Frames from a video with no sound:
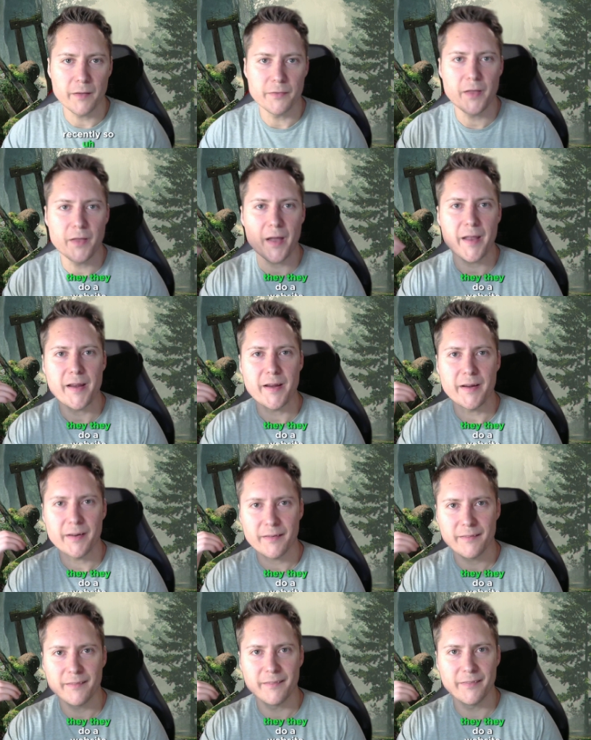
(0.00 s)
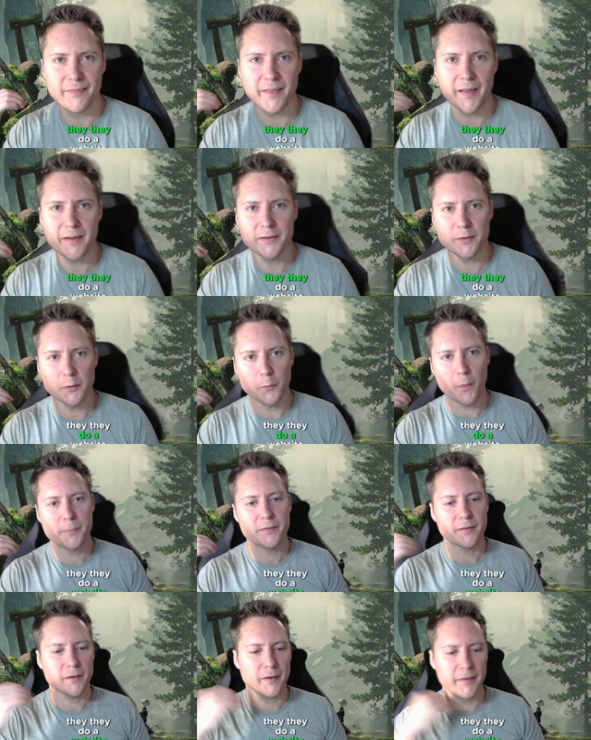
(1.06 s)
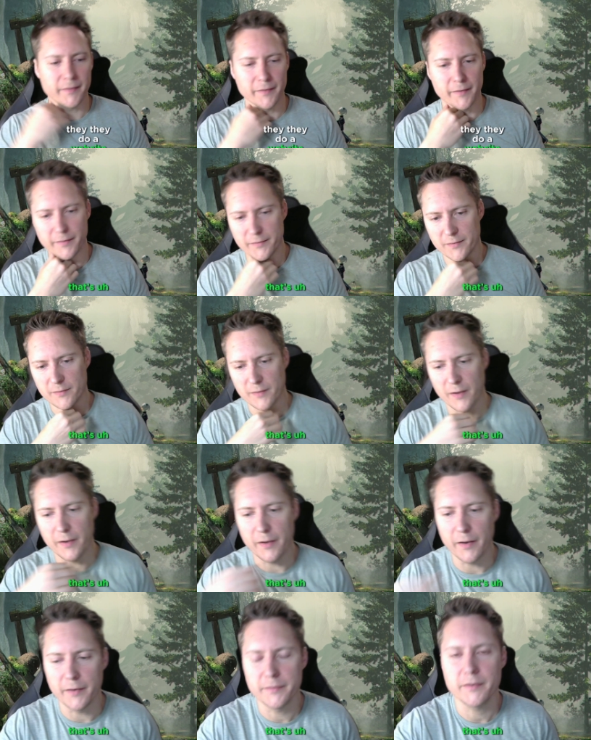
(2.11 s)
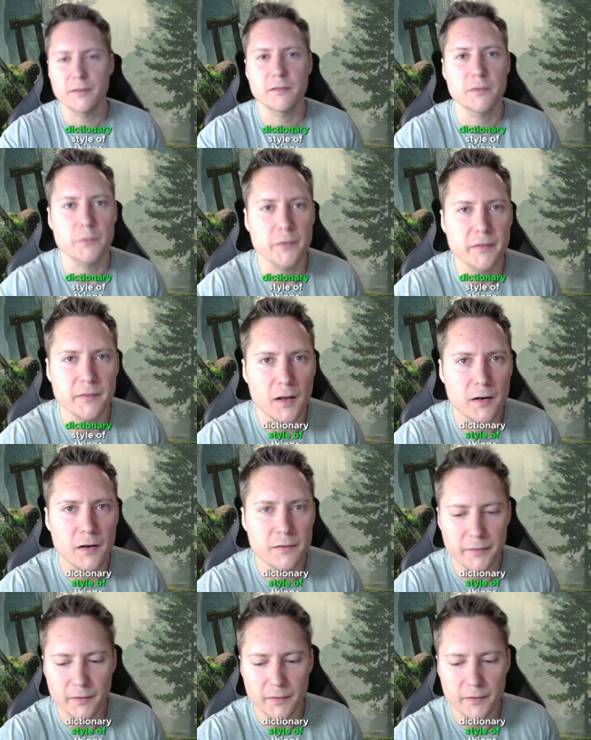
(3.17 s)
they do a website that's a dictionary style of